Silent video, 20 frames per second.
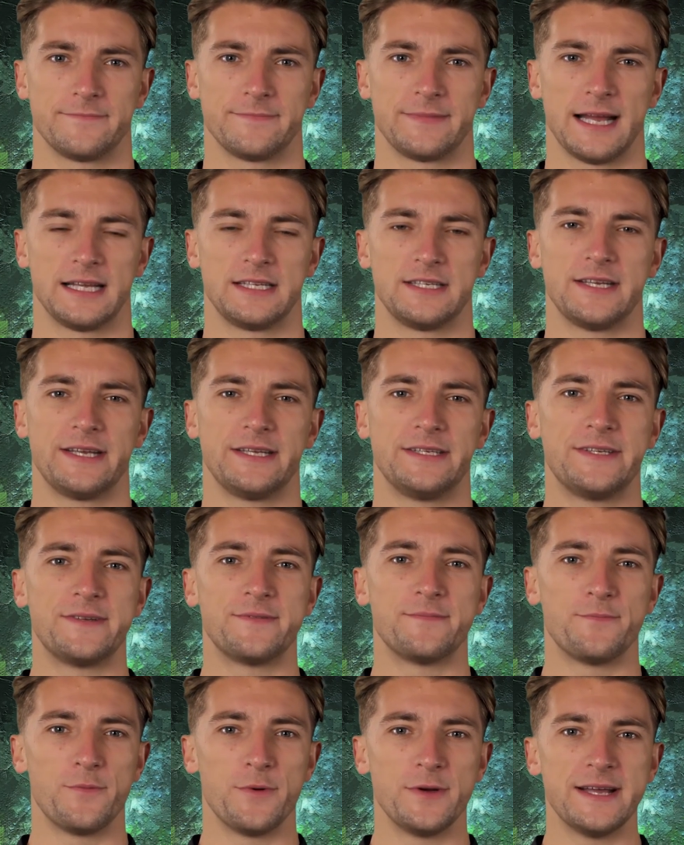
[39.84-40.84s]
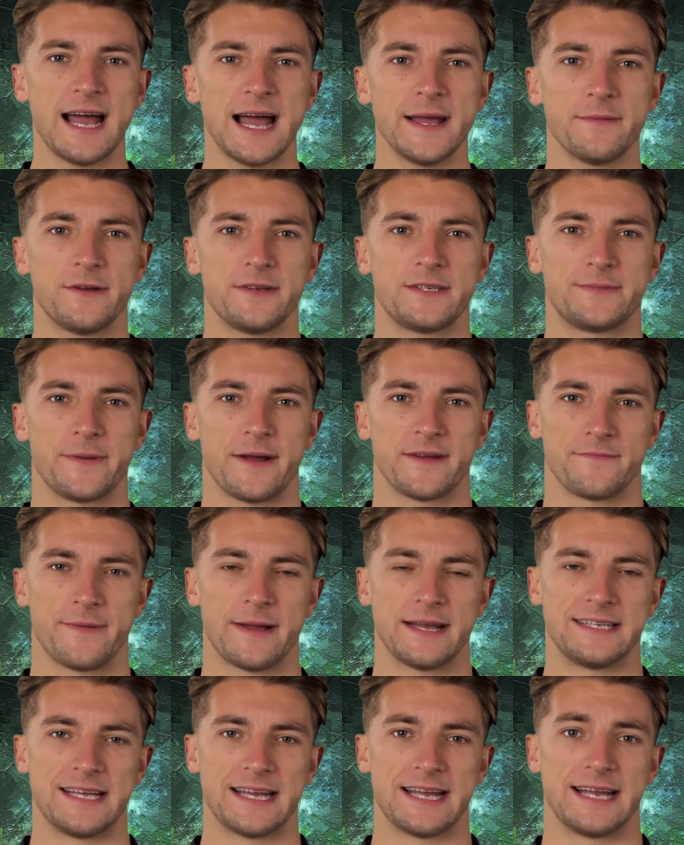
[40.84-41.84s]
That is, what happens
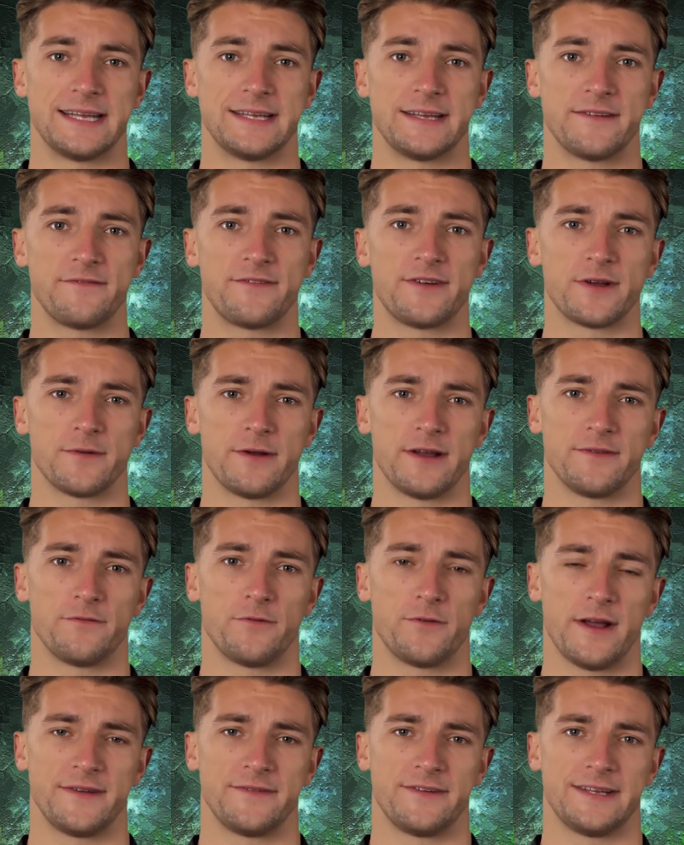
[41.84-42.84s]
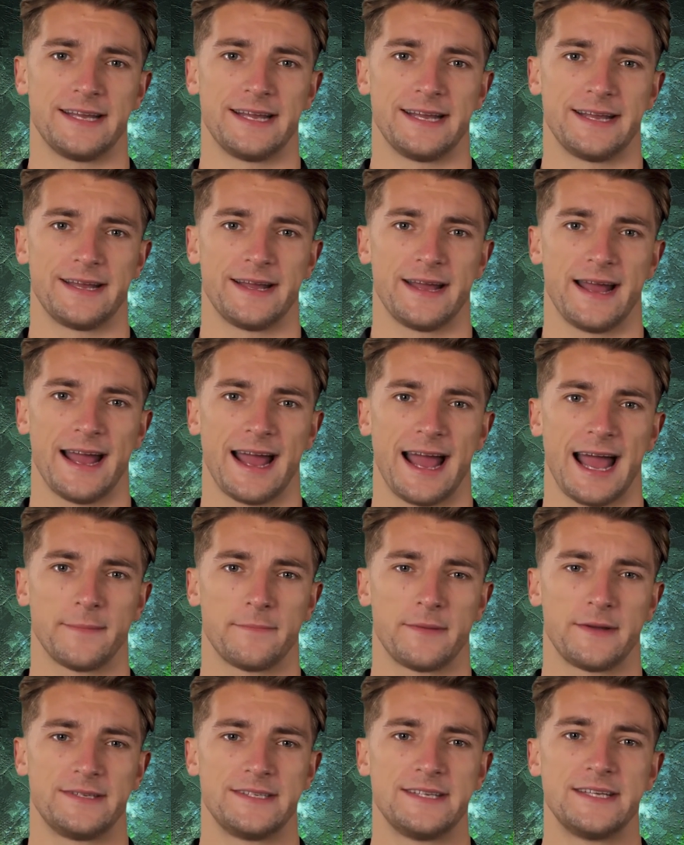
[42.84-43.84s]
mathematically in the theory of gravity
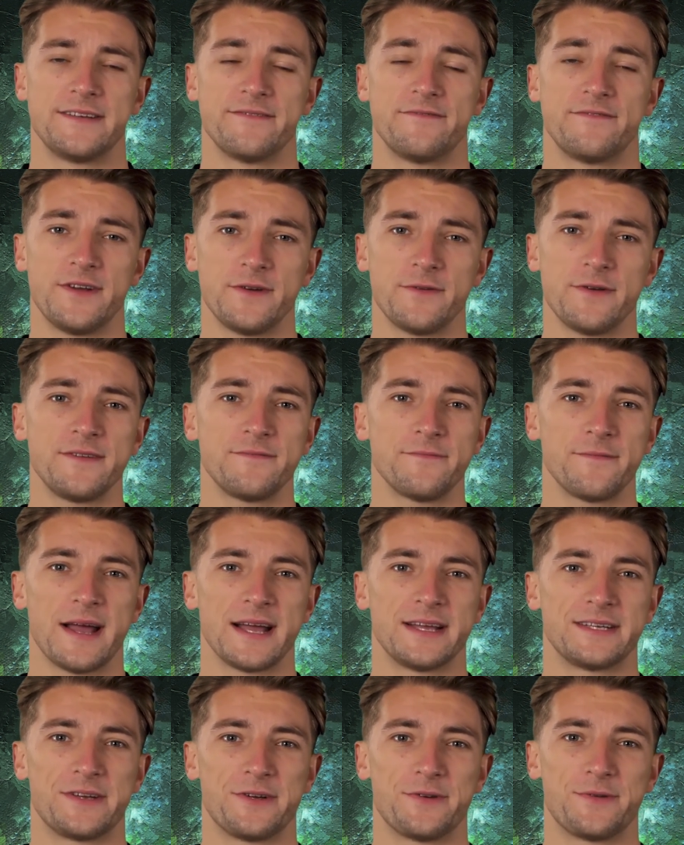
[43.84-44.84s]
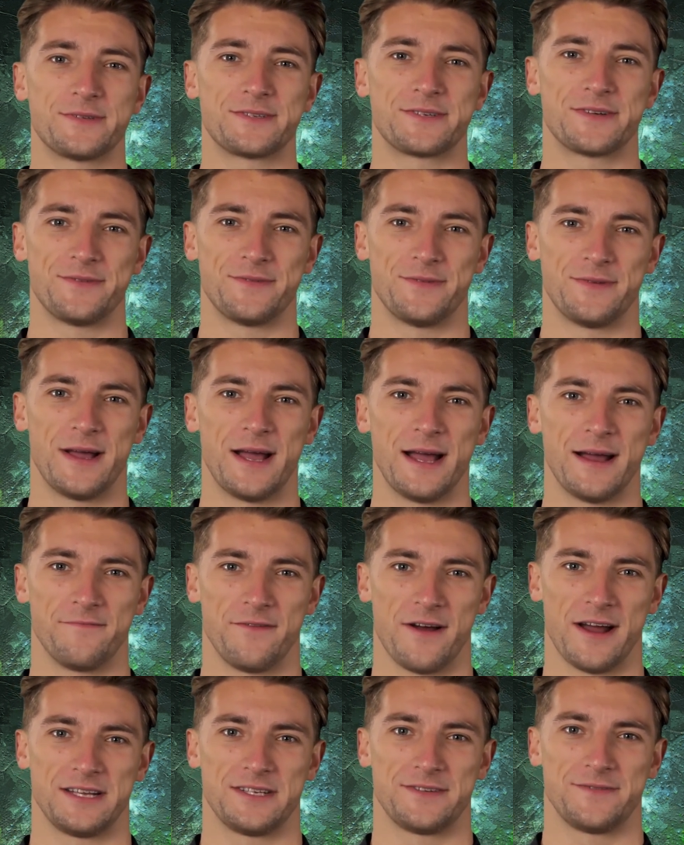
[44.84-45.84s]
happens in the theory of particles, and
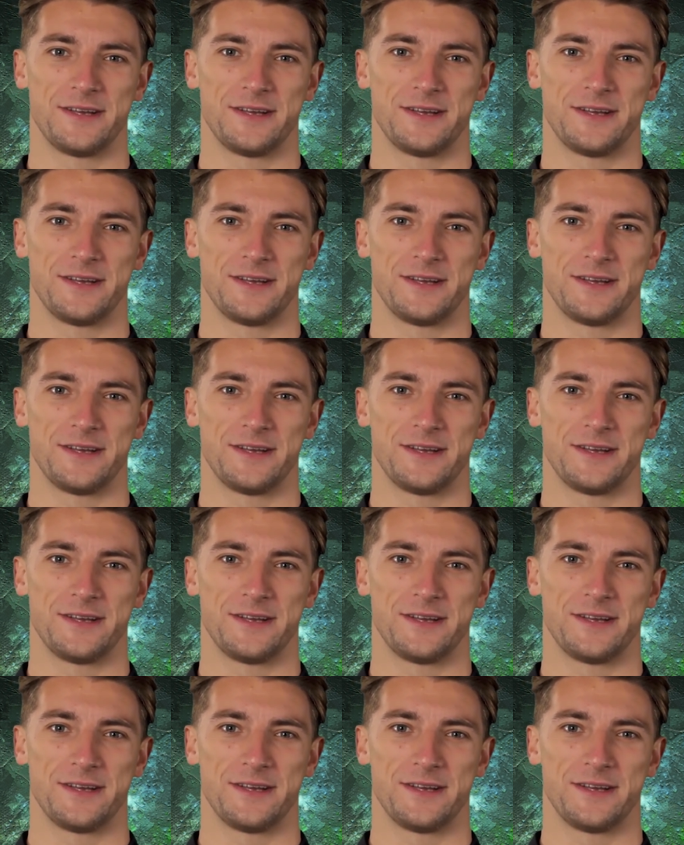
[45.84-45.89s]
vice